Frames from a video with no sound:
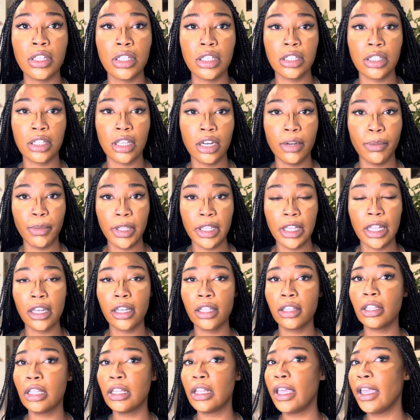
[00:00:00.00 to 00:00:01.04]
is gonna be
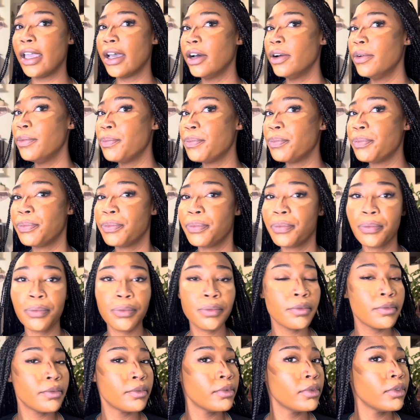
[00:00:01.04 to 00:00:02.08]
like the layout
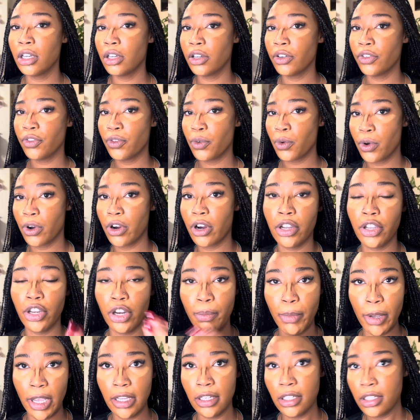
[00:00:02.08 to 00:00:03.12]
for your
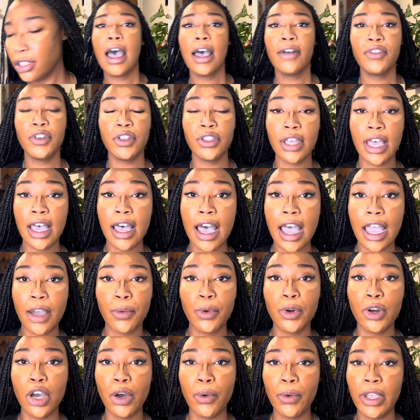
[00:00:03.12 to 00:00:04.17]
base. After that, I will
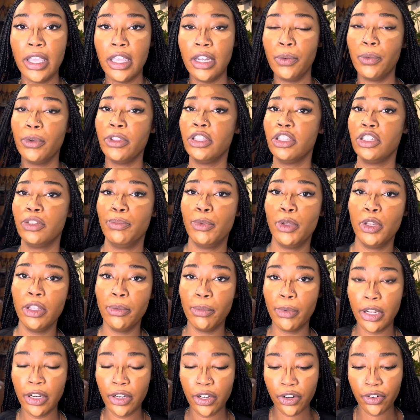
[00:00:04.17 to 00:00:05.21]
go in with this beauty
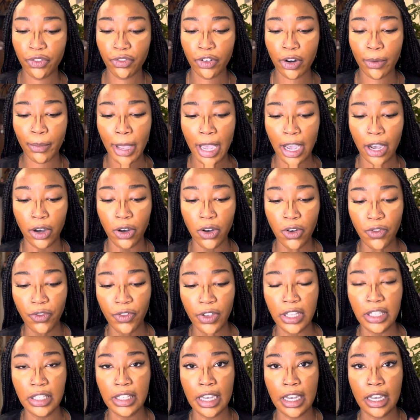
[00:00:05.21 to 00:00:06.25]
blender from e.l.f.
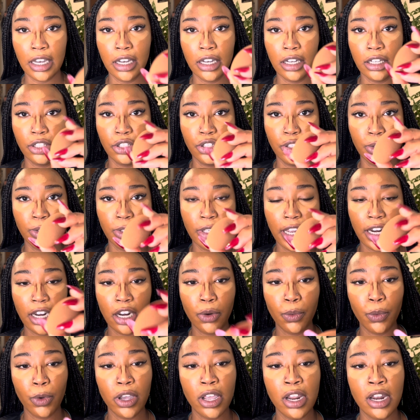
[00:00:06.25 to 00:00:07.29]
It's like a two-sided
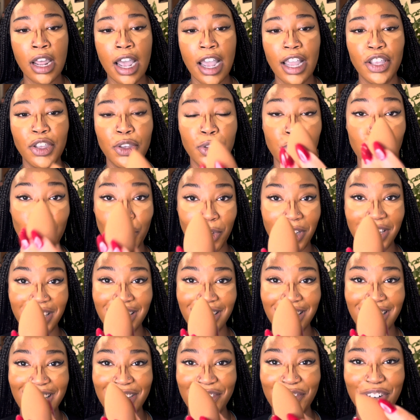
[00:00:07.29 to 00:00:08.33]
one. I use one
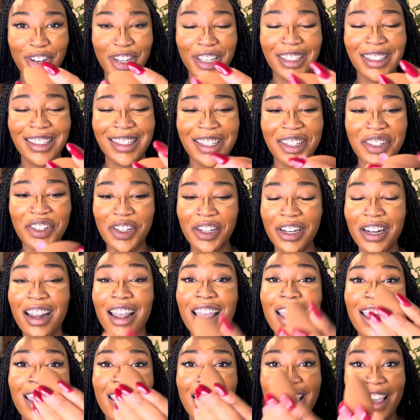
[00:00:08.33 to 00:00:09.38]
side for concealer
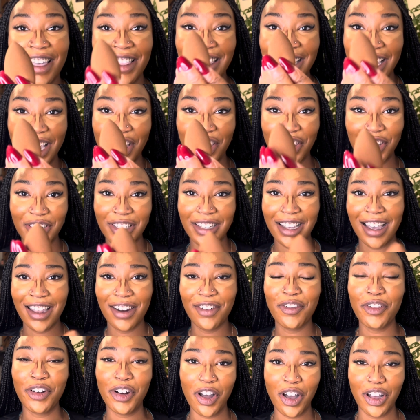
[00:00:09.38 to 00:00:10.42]
and the other side
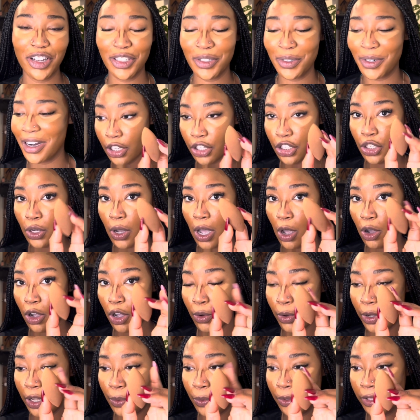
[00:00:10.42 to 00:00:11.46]
for contour. So I'll
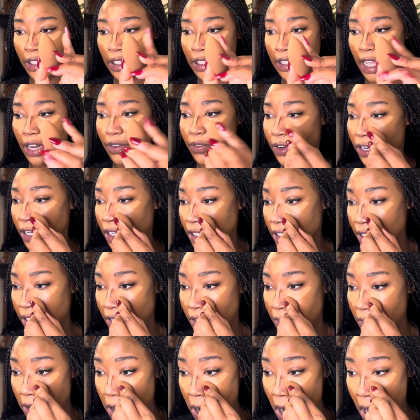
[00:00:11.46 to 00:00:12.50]
go in with the side for
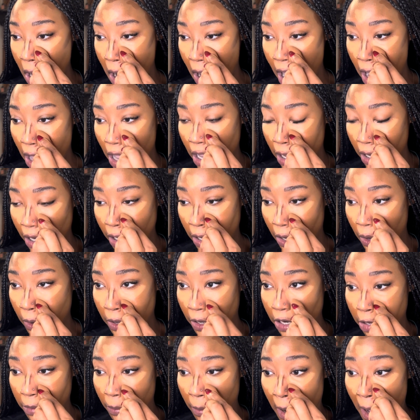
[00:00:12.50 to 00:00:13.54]
concealer, go
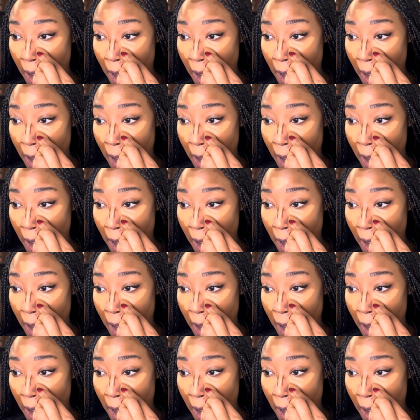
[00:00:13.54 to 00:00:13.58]
under my